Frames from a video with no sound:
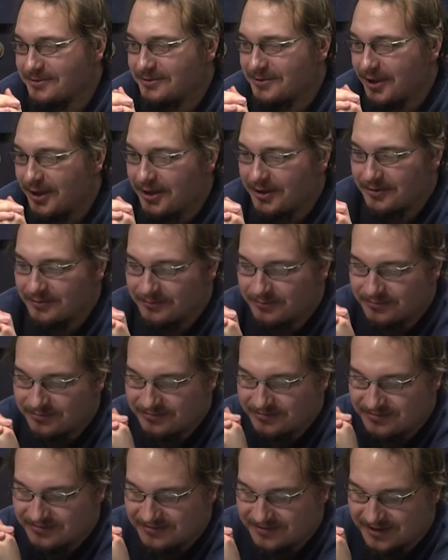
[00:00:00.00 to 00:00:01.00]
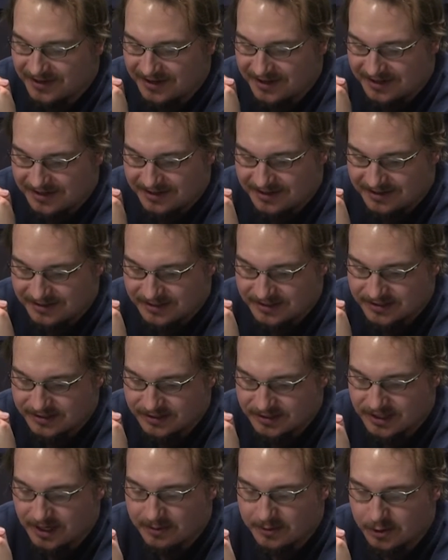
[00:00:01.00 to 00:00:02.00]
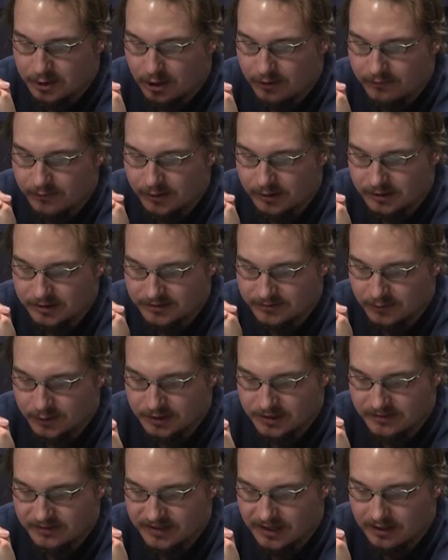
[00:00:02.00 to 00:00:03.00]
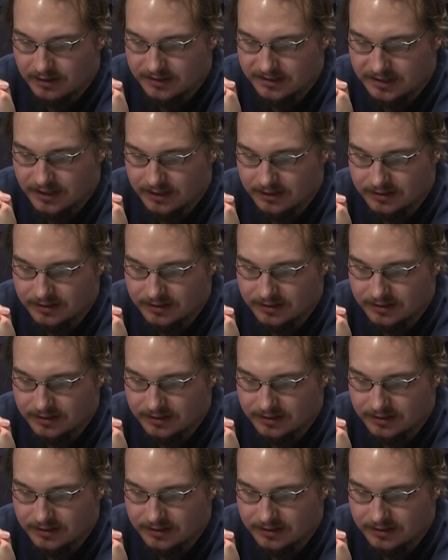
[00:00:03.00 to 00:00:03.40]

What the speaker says: love Simon Garfunkel's version of Sound of Silence.